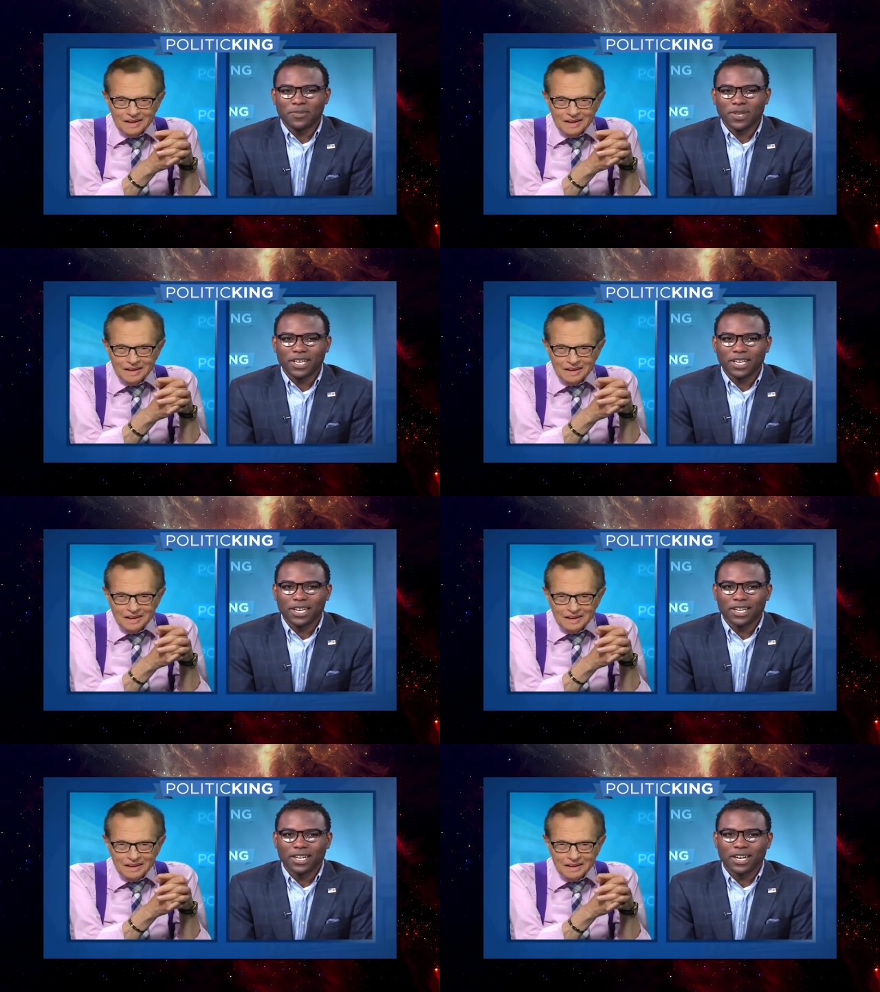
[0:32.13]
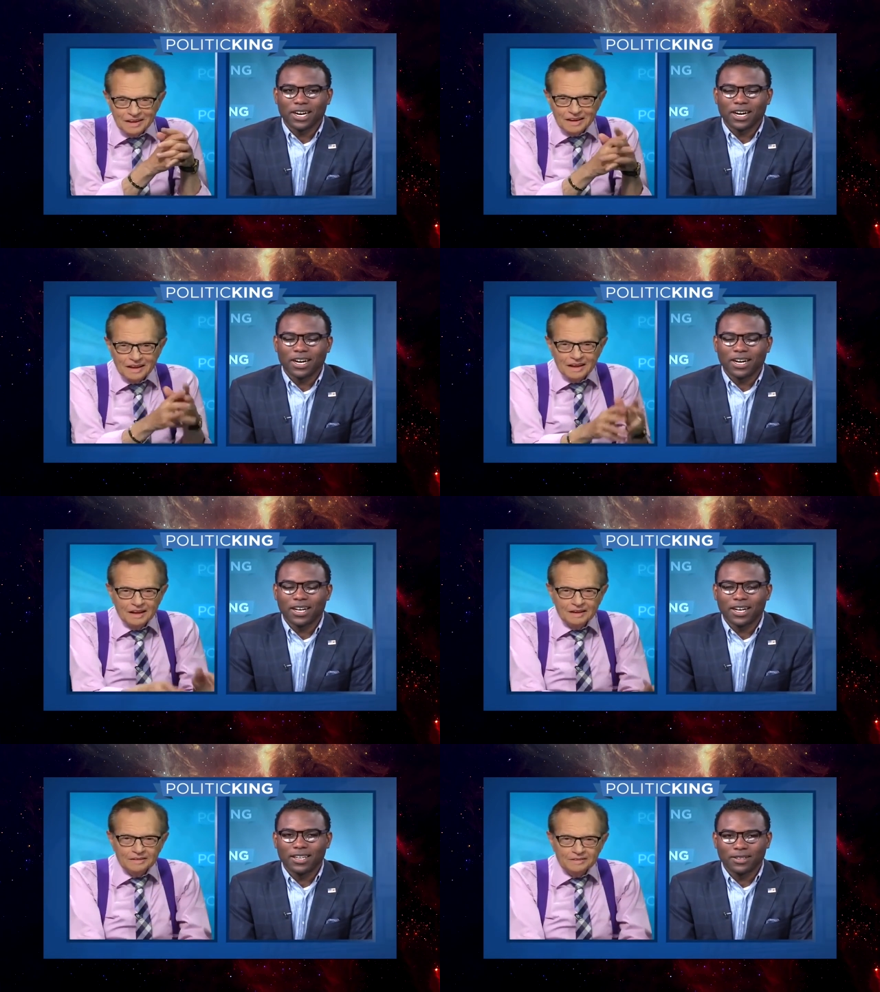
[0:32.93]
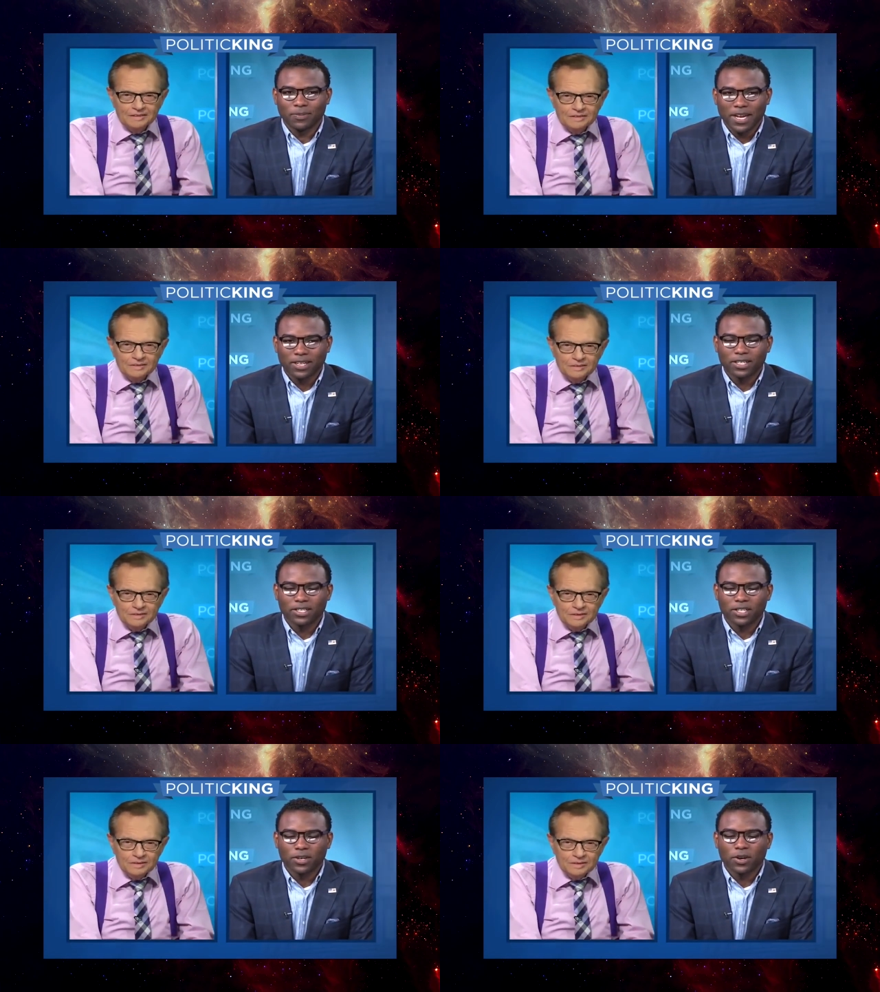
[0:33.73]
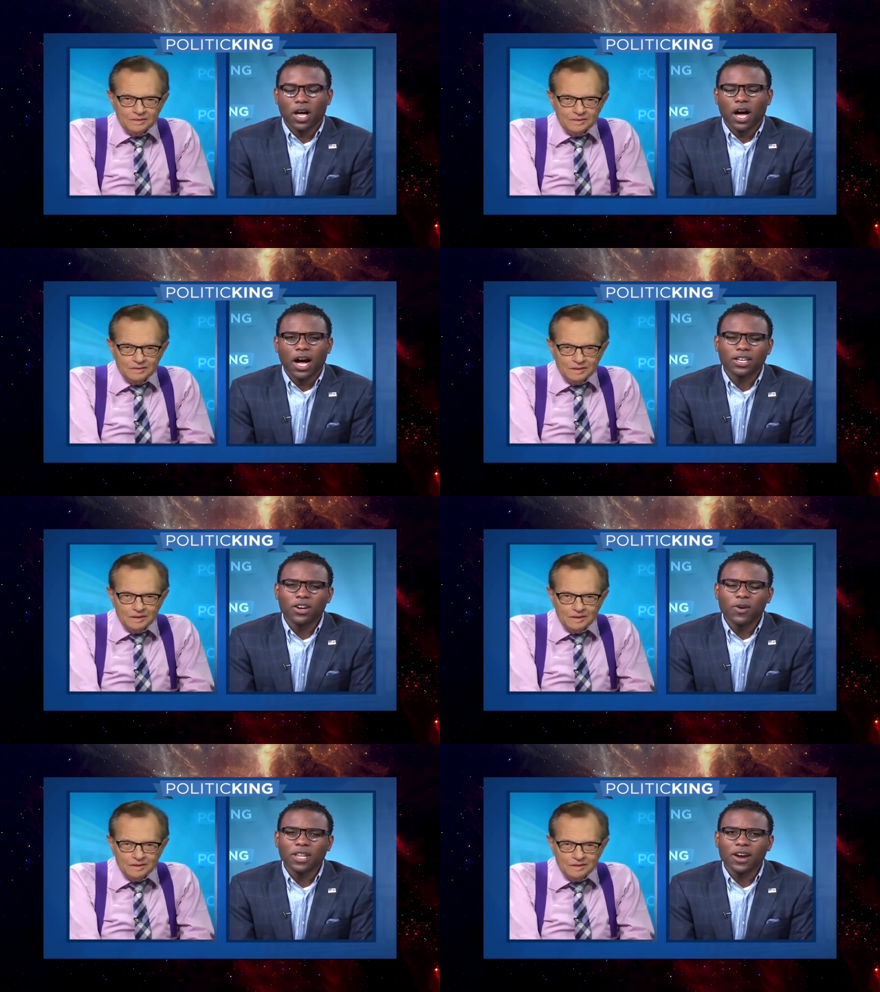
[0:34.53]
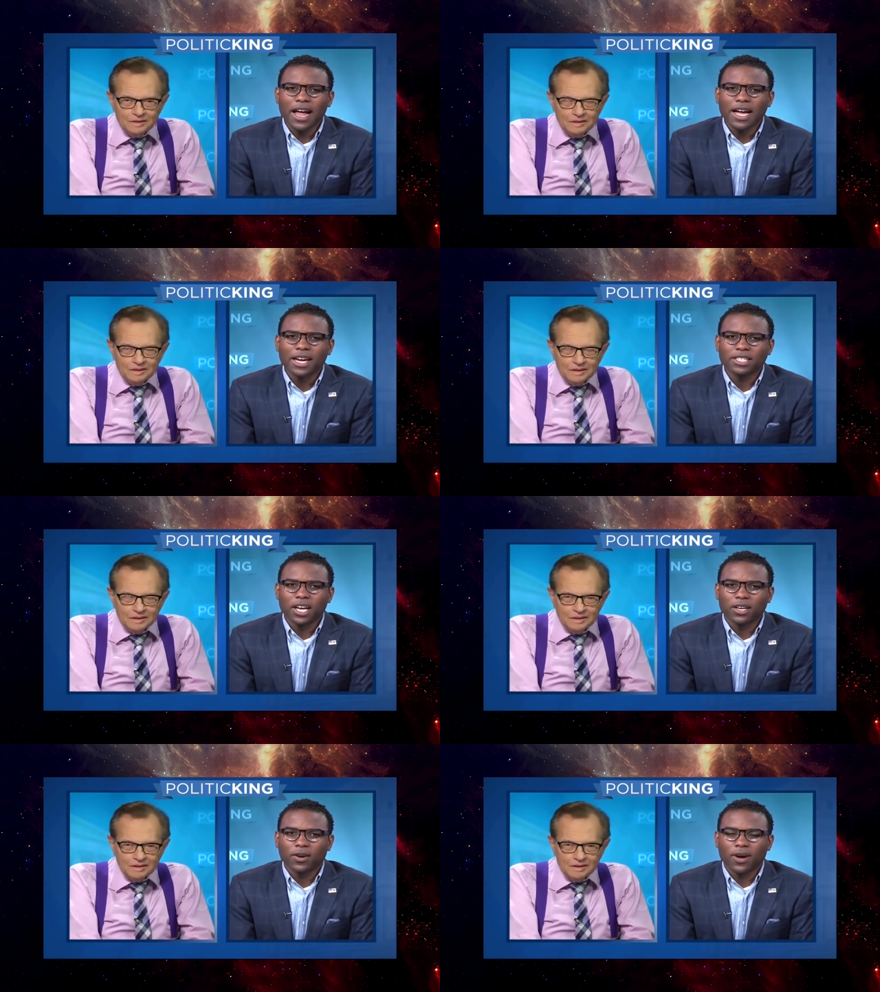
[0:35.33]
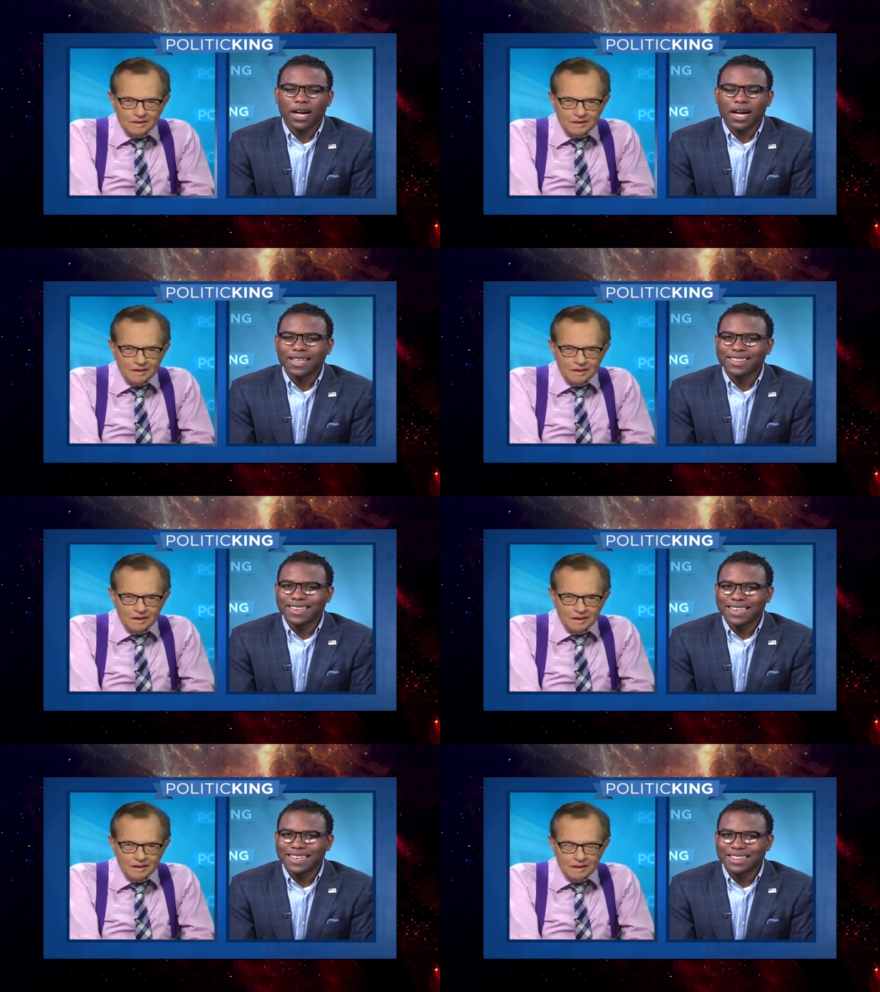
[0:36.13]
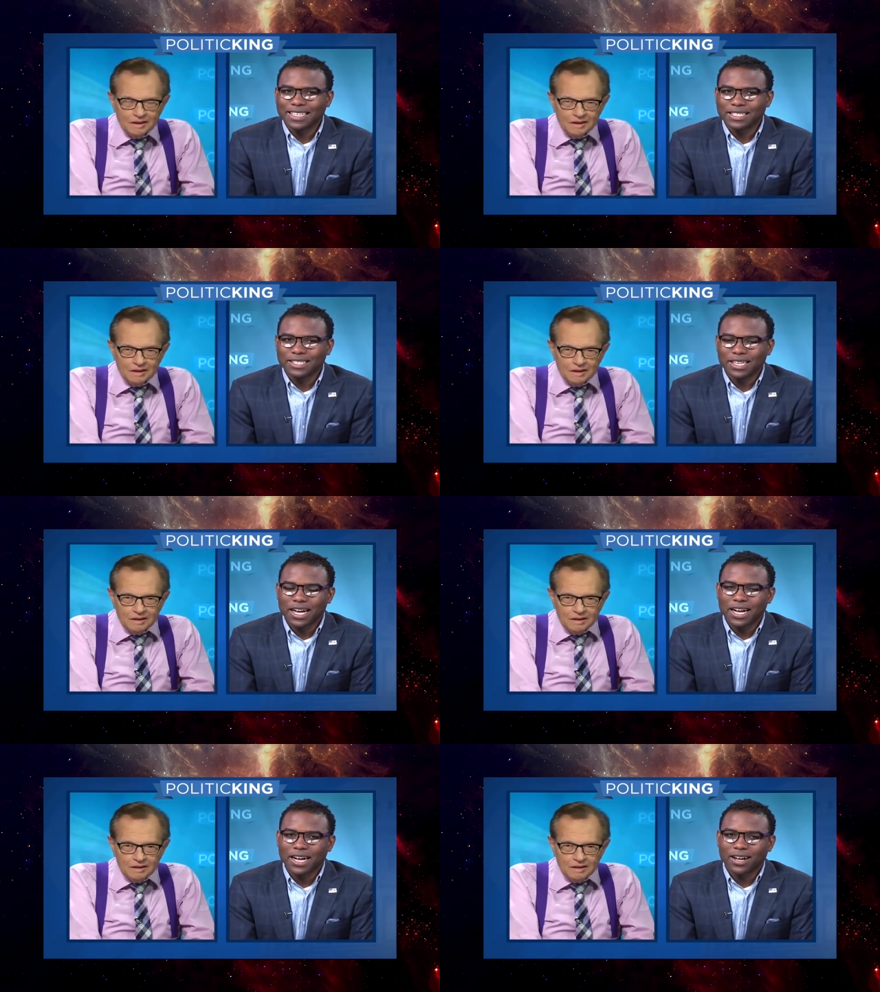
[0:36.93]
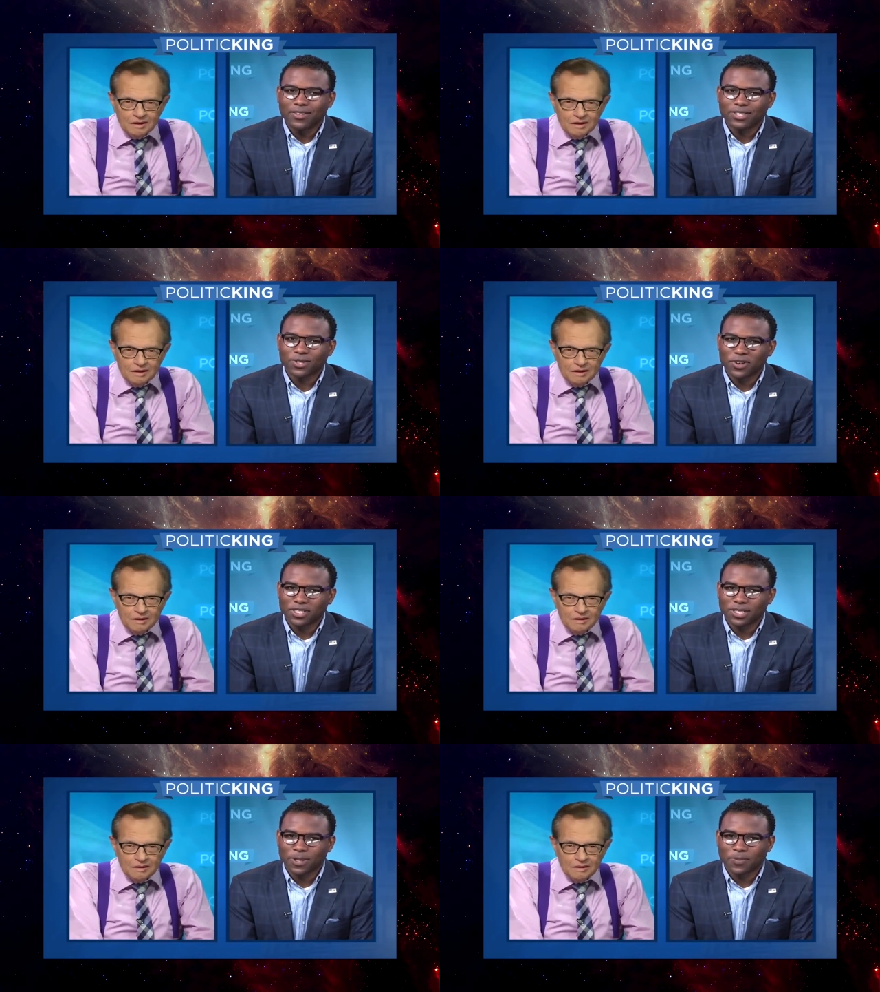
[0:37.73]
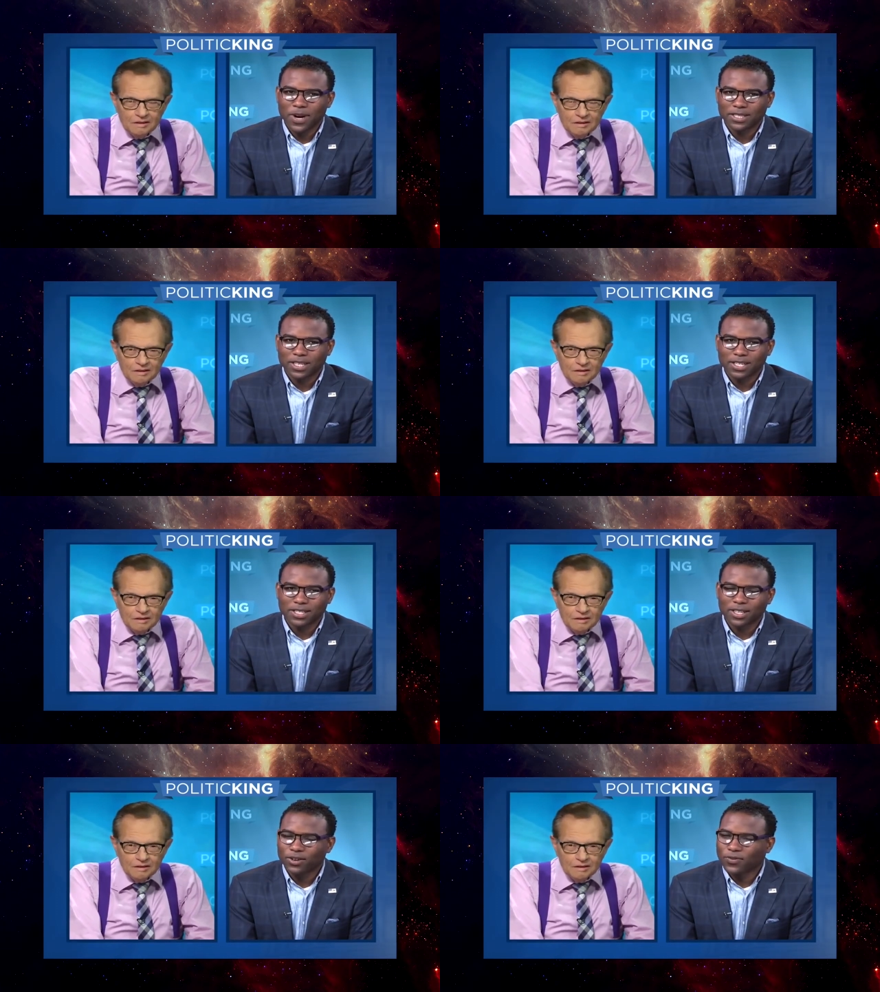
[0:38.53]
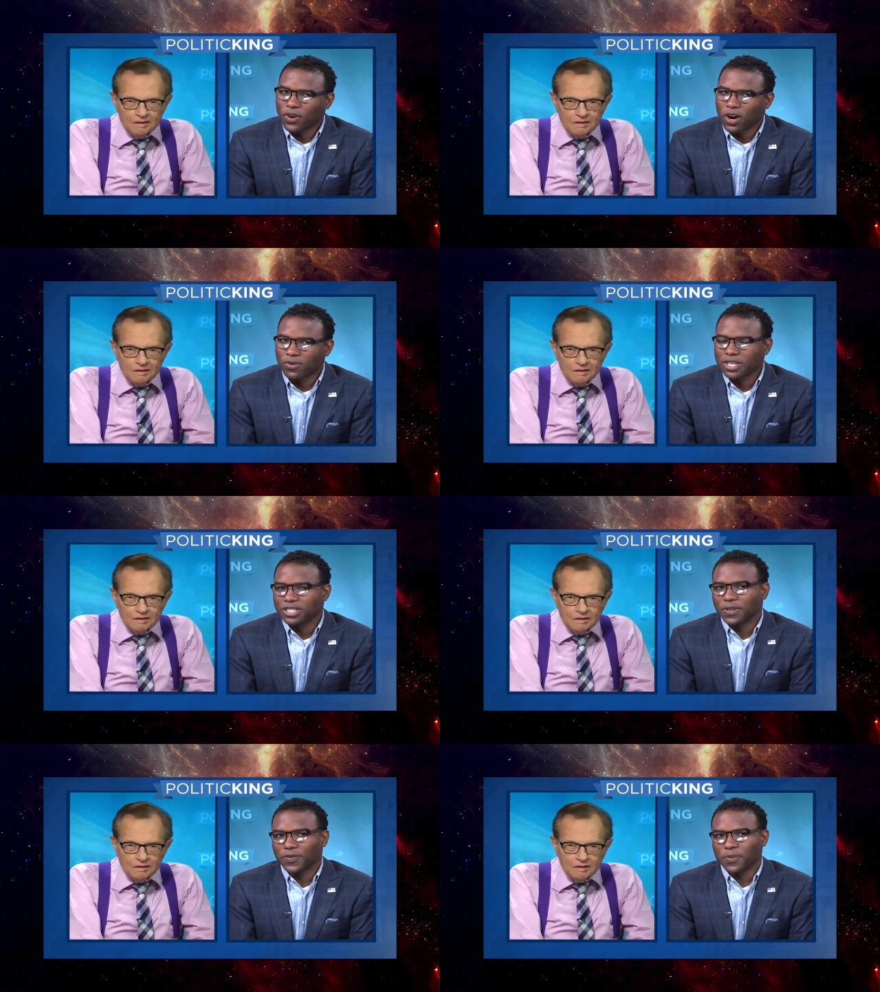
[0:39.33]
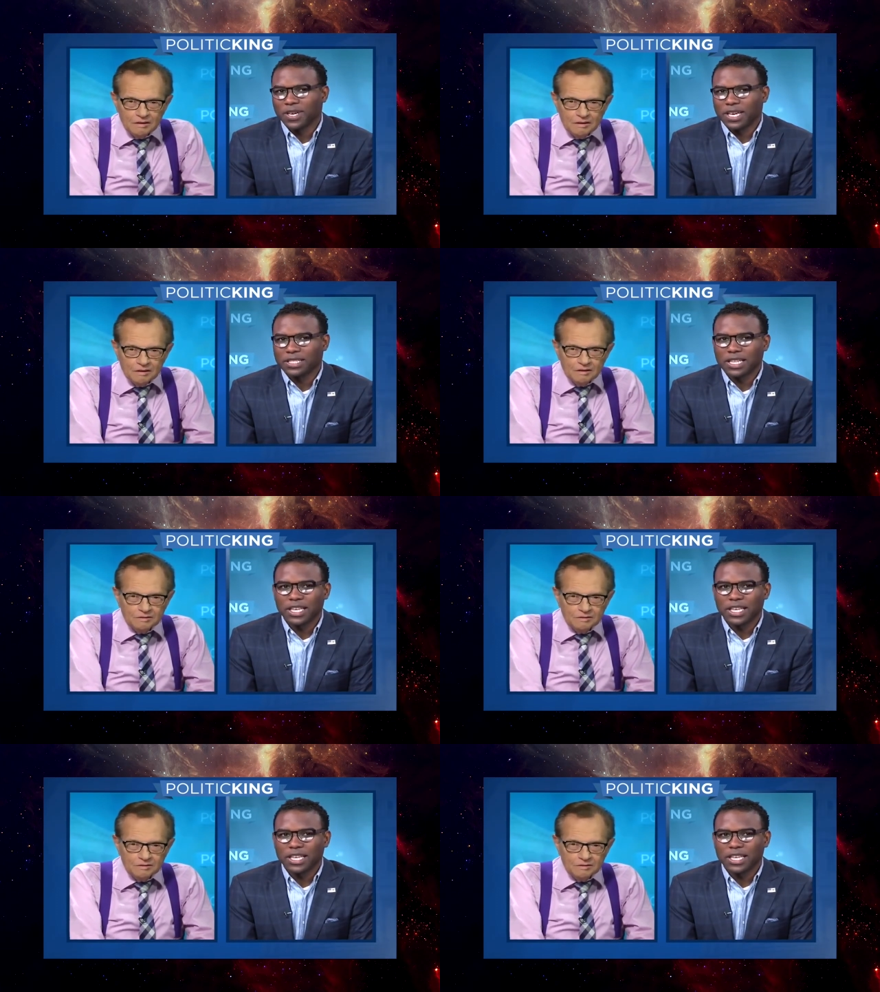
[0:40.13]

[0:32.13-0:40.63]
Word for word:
Speaker 1: being here. Uh, and Ben, good to see you. Yeah, you, uh, too. Uh, you know, Larry, I got to tell you, I, I think this uh, this criticism of the president is a little far-reaching for me because I